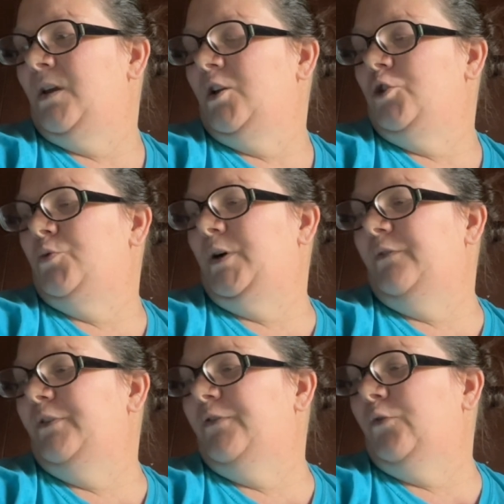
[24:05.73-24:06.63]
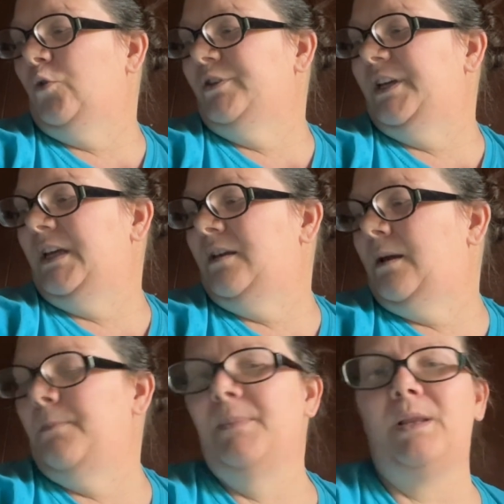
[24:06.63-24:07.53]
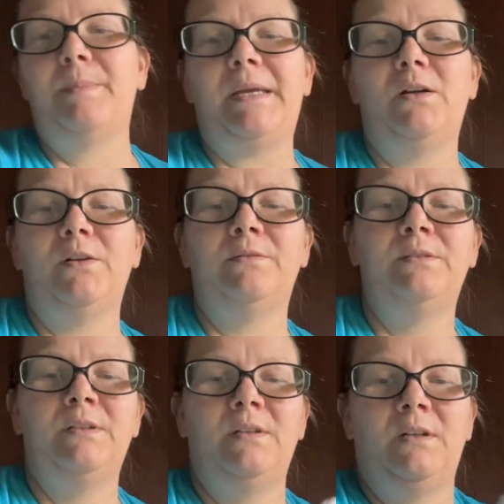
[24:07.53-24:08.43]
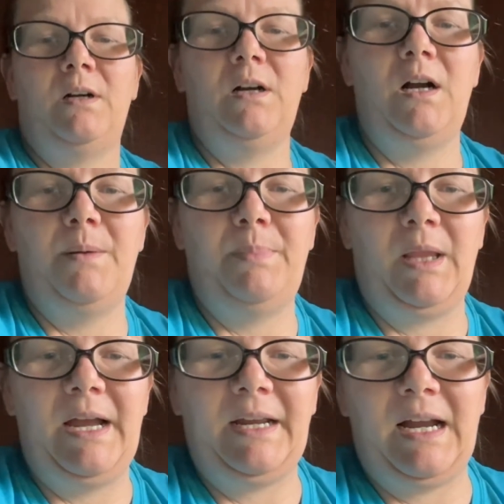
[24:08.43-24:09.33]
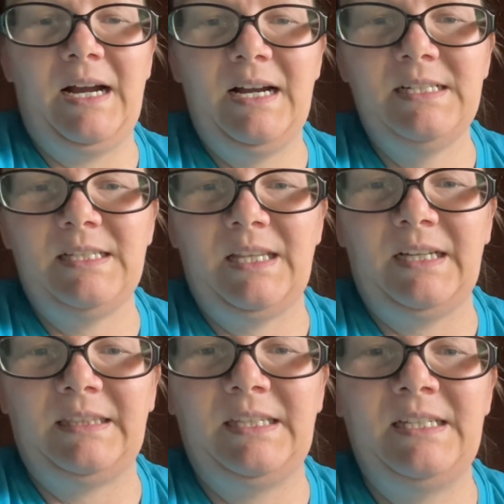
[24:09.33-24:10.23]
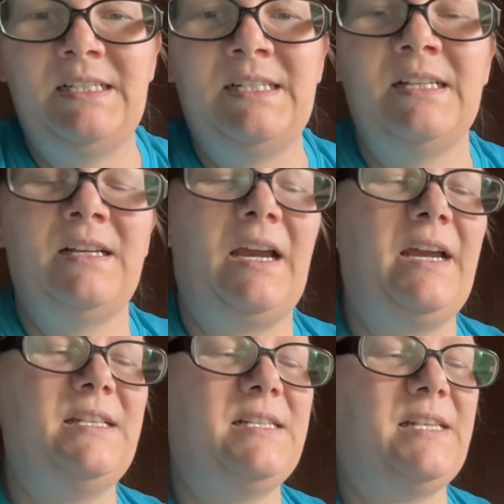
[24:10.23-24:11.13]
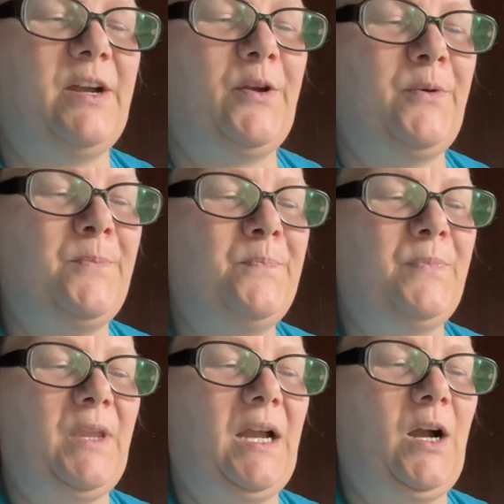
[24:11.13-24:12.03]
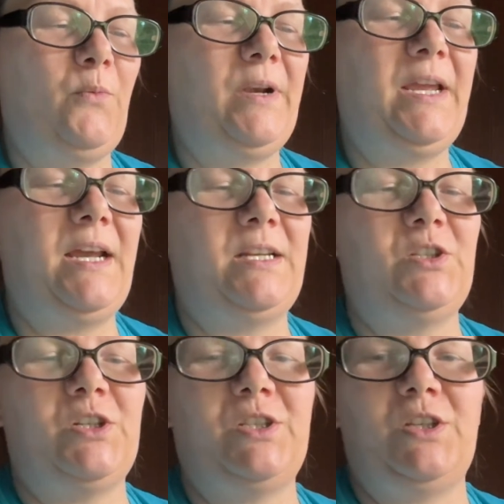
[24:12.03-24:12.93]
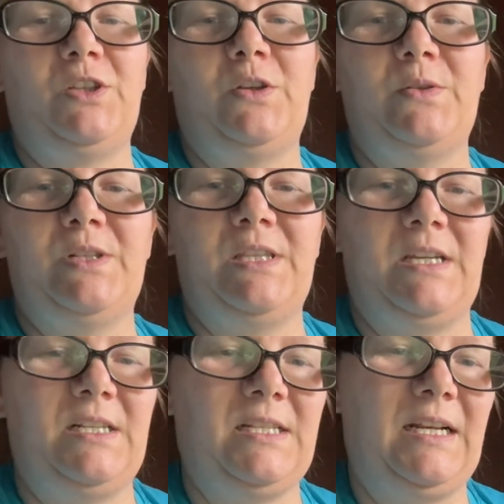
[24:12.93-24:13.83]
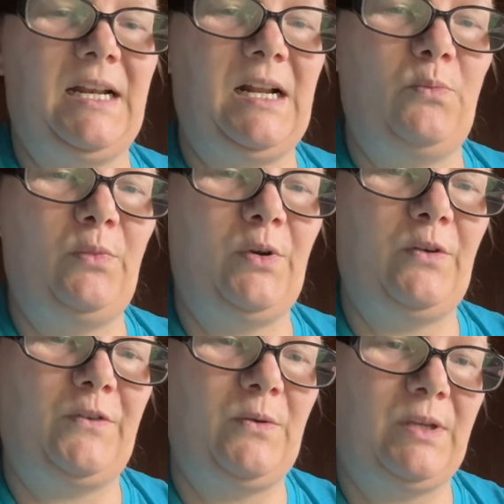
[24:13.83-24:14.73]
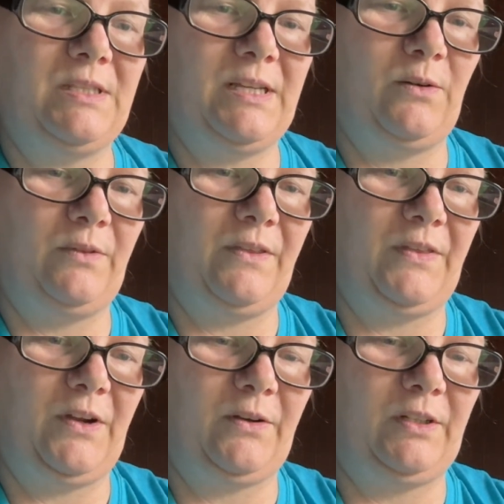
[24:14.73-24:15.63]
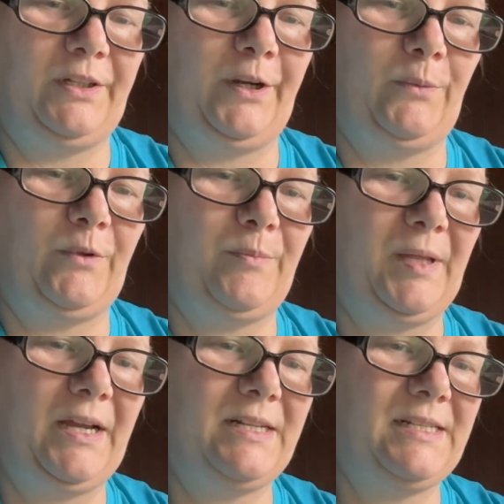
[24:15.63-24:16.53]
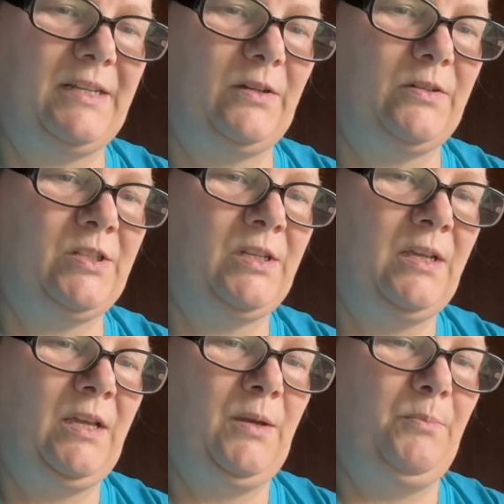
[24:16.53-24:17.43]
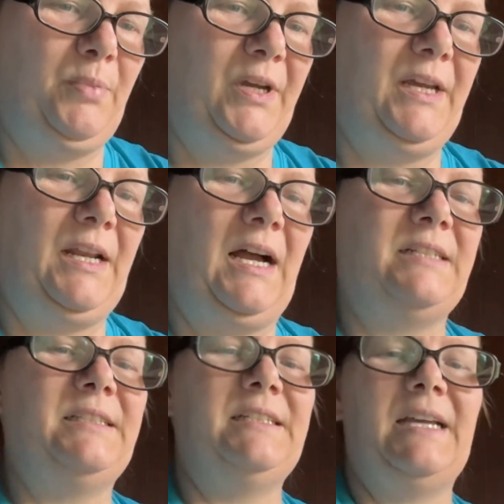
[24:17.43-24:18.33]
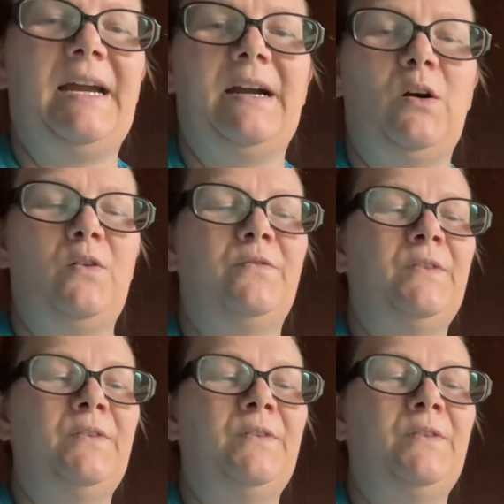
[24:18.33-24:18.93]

12 to 14 millimeter black eyes like these, and so I went ahead and just used these. And I don't know if you can tell that they're clear with black centers, but I didn't have